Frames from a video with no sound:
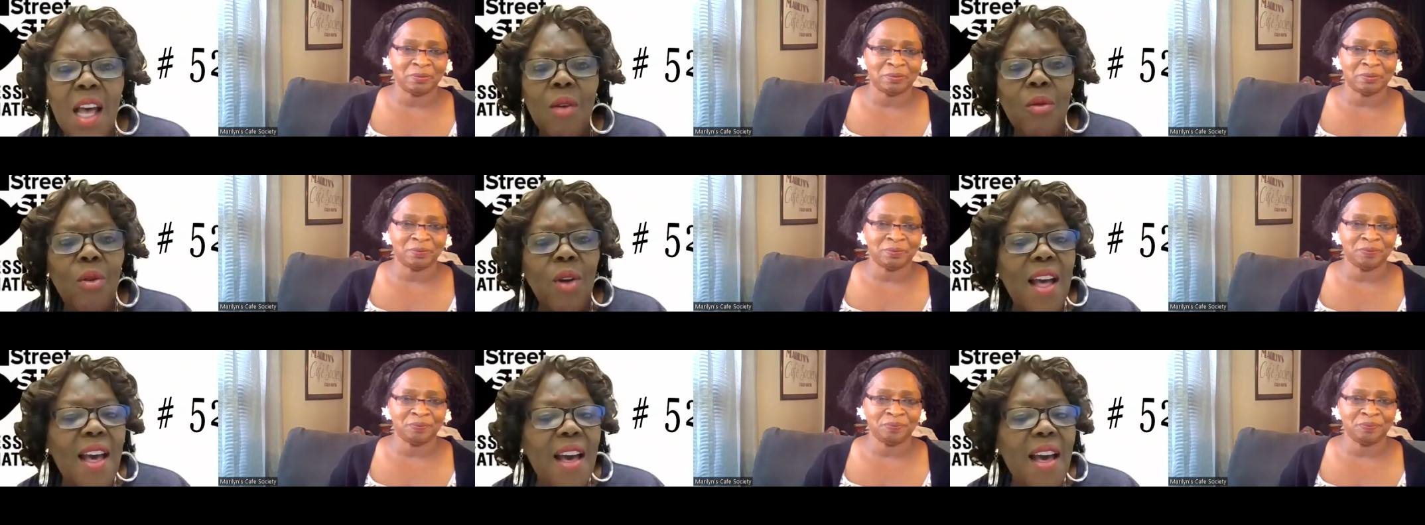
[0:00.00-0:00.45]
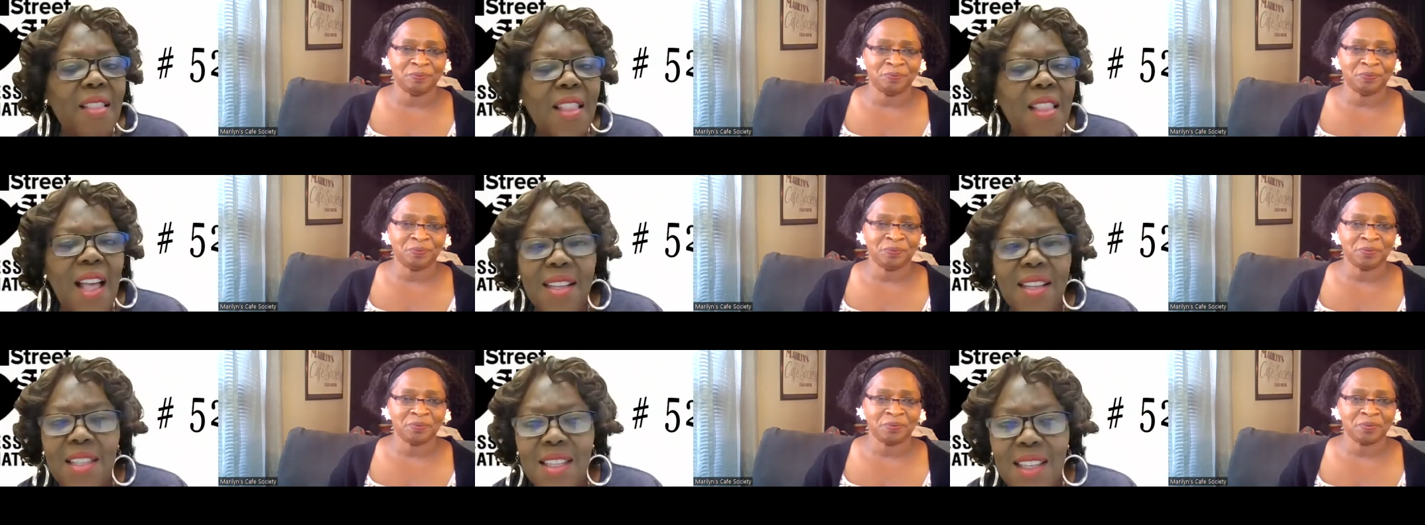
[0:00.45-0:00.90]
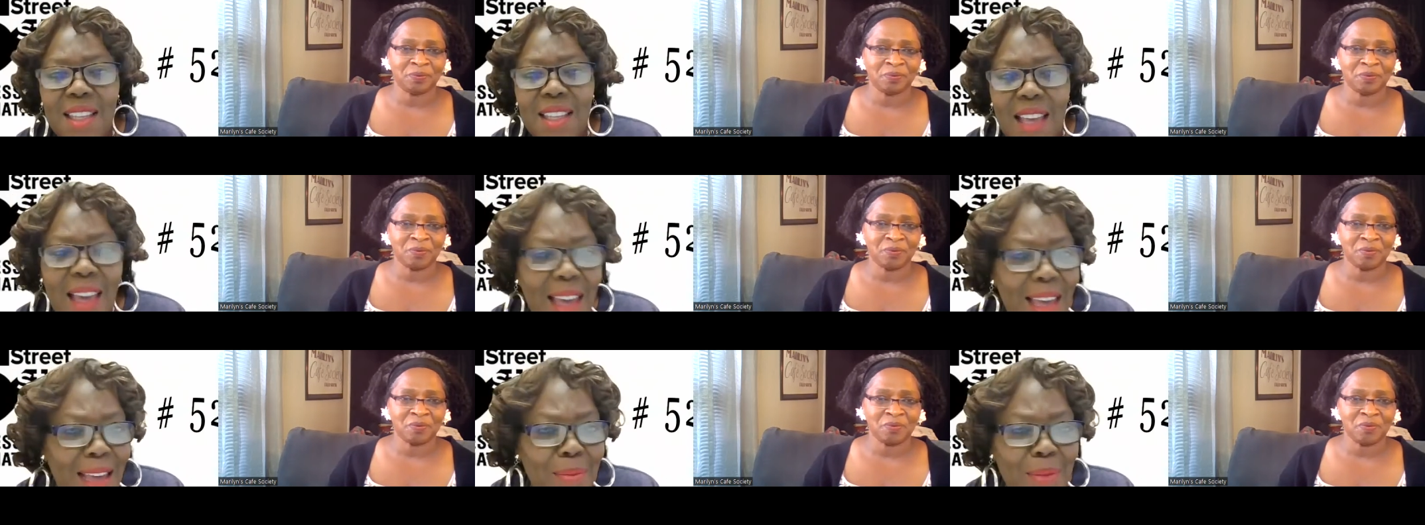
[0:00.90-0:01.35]
Speaker 1: We had lots of
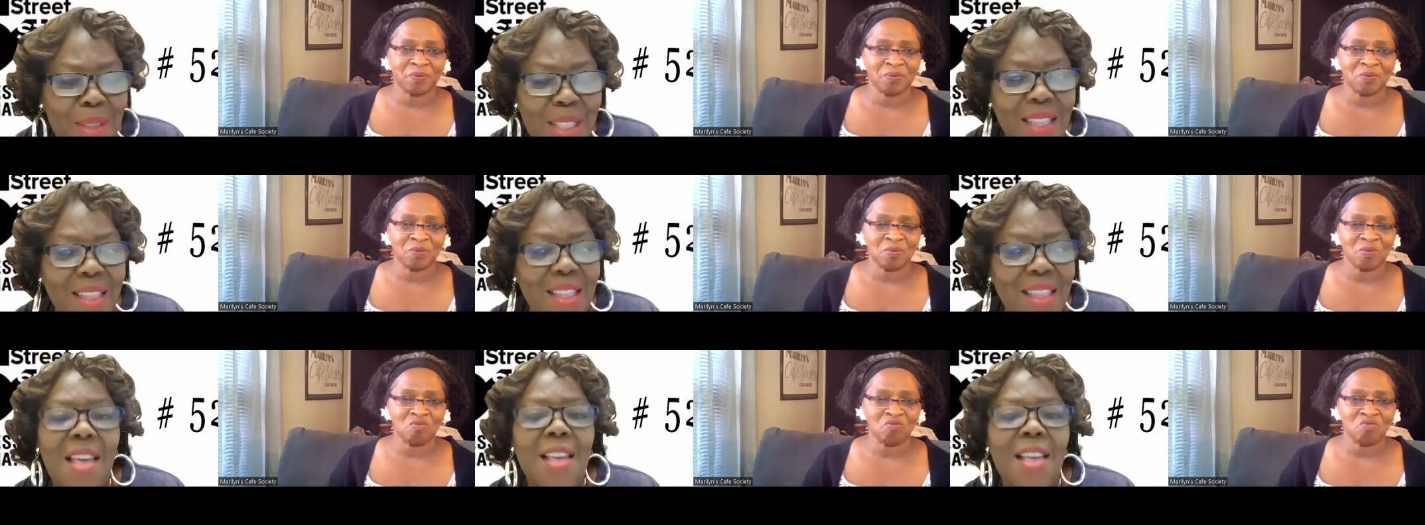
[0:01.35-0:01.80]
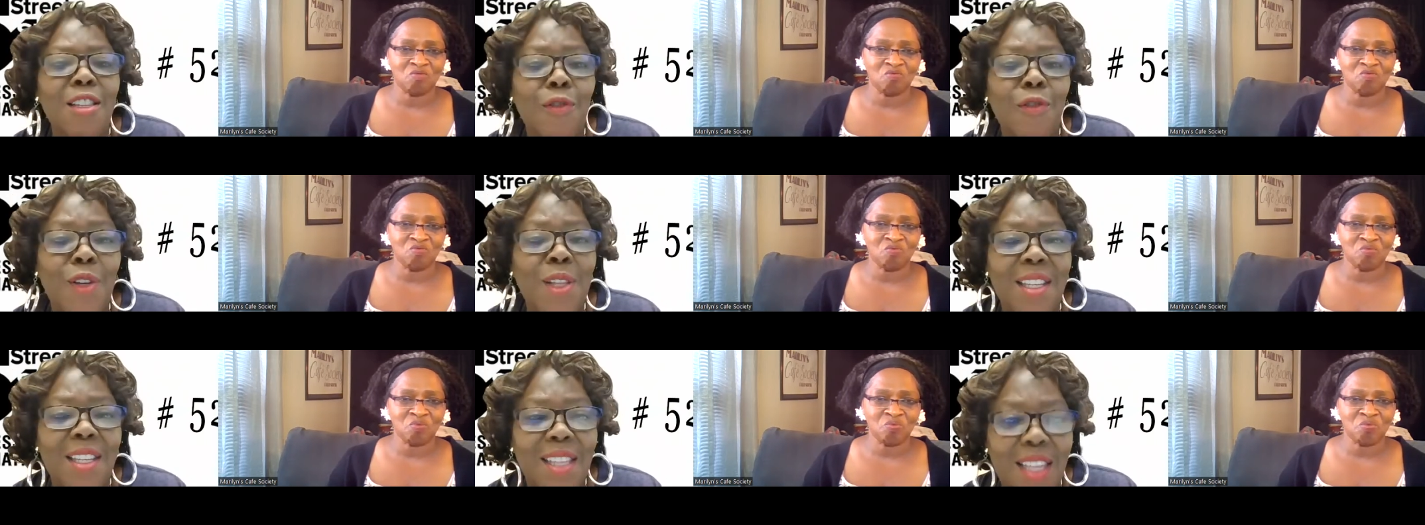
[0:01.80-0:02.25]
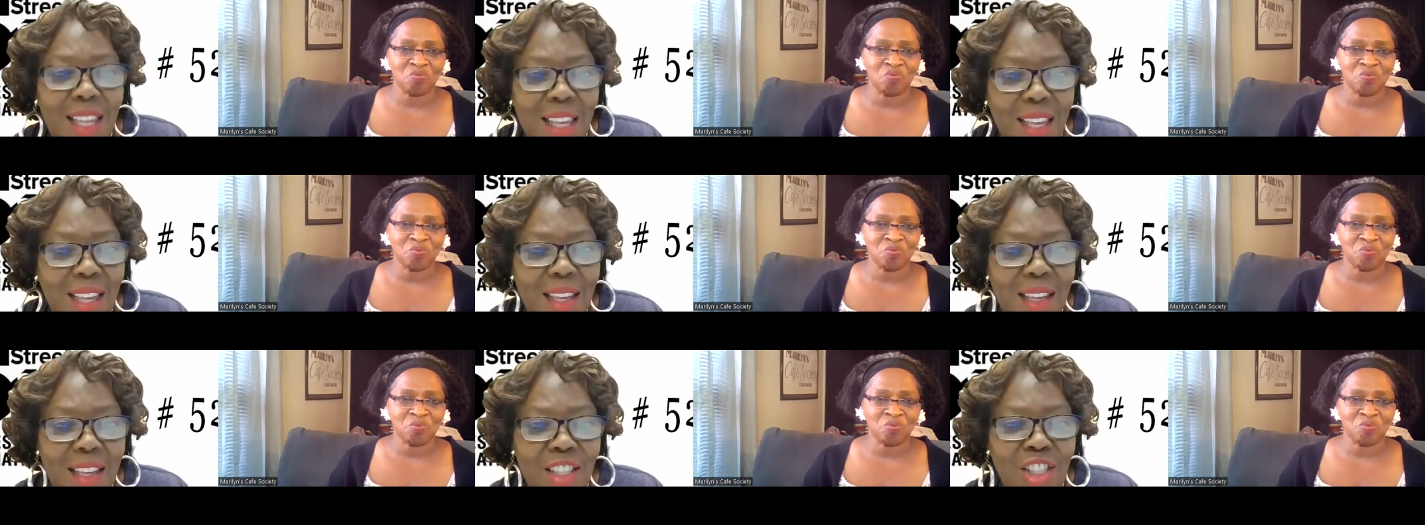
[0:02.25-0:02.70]
games and things for the
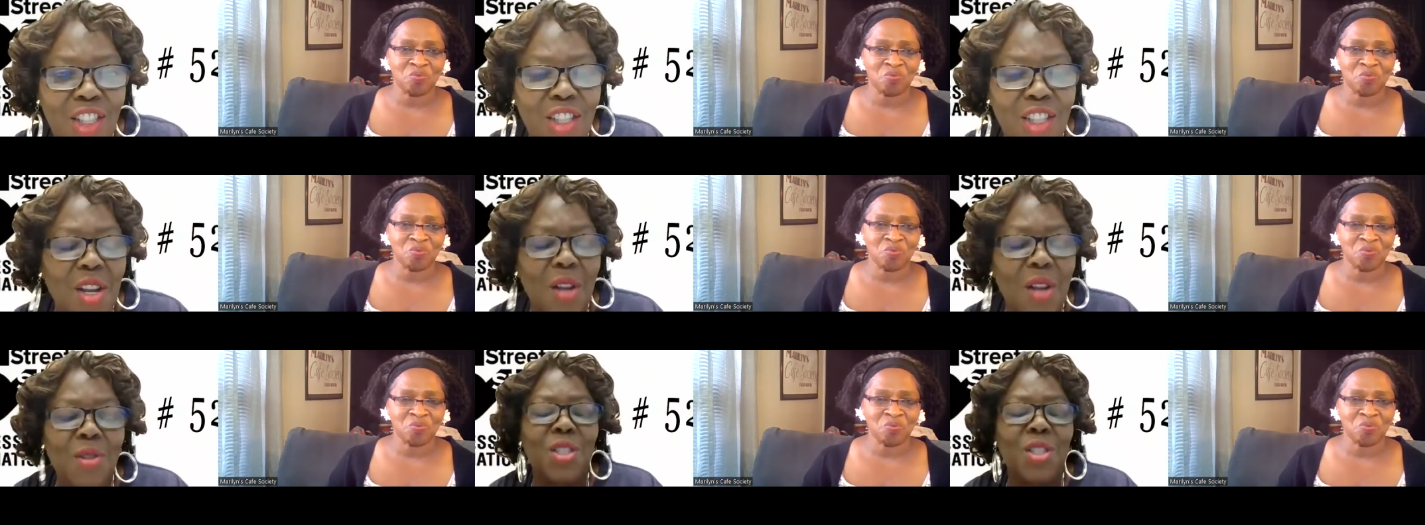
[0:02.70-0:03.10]
kids, you know,